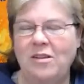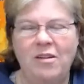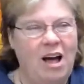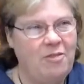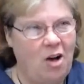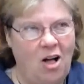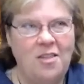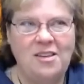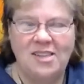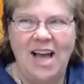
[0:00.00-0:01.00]
of all
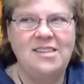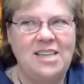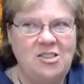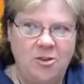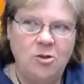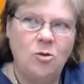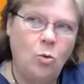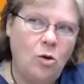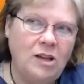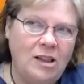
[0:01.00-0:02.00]
the signs, they view the
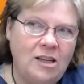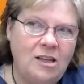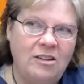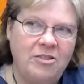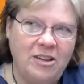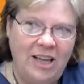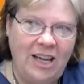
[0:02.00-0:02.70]
world a little differently.